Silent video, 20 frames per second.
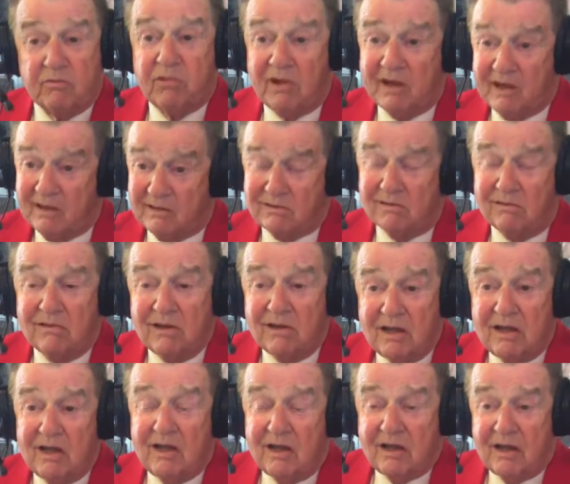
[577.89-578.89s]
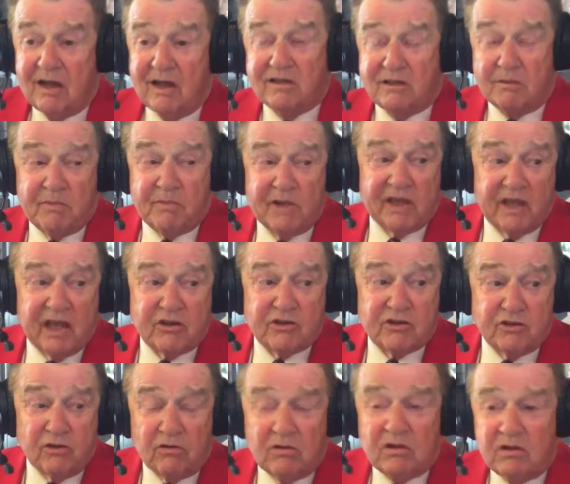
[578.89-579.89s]
plate, so it's a big
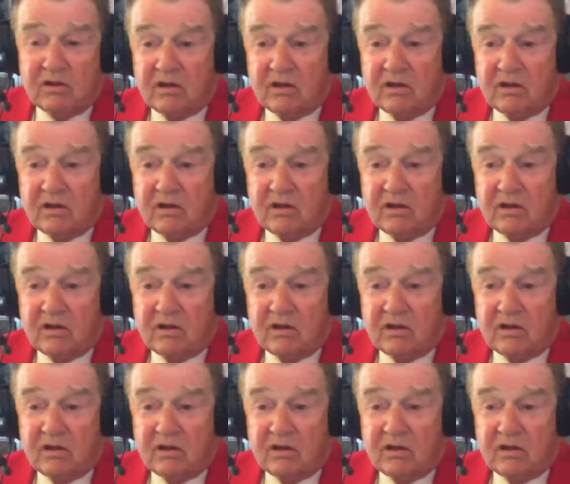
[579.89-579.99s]
issue.